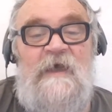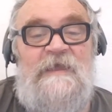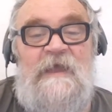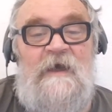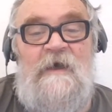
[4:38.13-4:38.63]

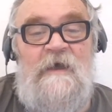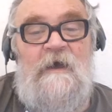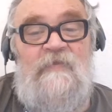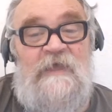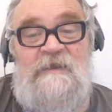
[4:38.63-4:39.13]
Yeah,
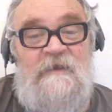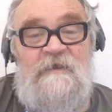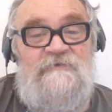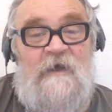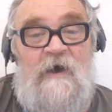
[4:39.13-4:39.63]
and then
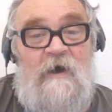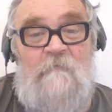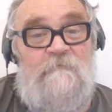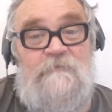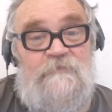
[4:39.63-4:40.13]
to
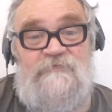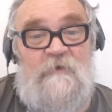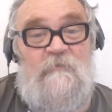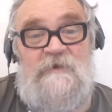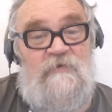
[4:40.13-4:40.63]
hump
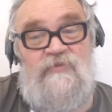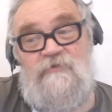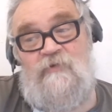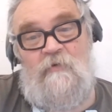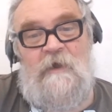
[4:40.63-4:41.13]
somebody, or the
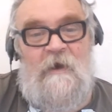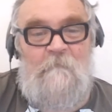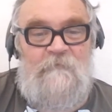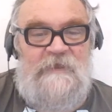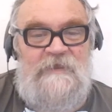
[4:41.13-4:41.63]
dog
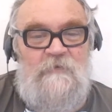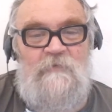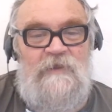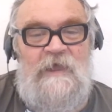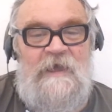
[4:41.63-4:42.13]
humping
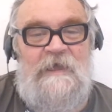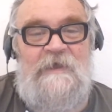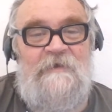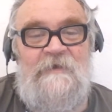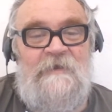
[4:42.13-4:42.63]
your leg,